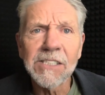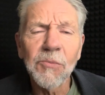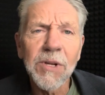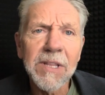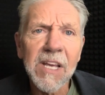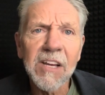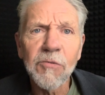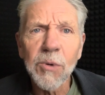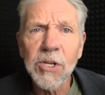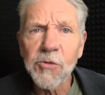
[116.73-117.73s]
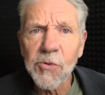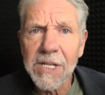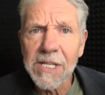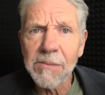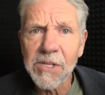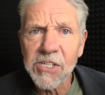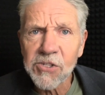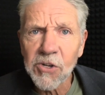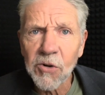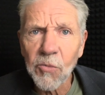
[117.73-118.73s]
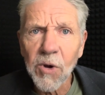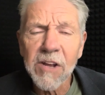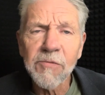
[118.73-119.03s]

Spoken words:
and we think if we treat them this certain way,